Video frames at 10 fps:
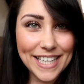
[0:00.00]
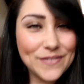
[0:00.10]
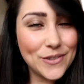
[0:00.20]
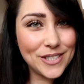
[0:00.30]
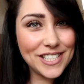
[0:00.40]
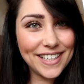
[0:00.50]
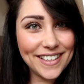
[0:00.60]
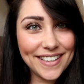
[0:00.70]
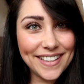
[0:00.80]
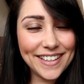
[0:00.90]
Thanks for watching,
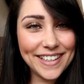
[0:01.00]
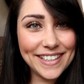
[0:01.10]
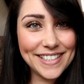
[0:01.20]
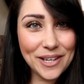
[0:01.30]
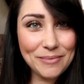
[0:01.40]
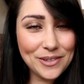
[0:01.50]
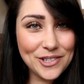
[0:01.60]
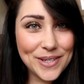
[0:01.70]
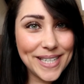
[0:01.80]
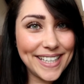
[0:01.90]
guys. Hope you
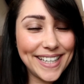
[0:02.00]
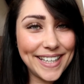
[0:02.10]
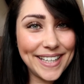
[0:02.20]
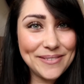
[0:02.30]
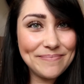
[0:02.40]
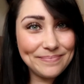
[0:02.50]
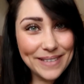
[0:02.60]
enjoyed it.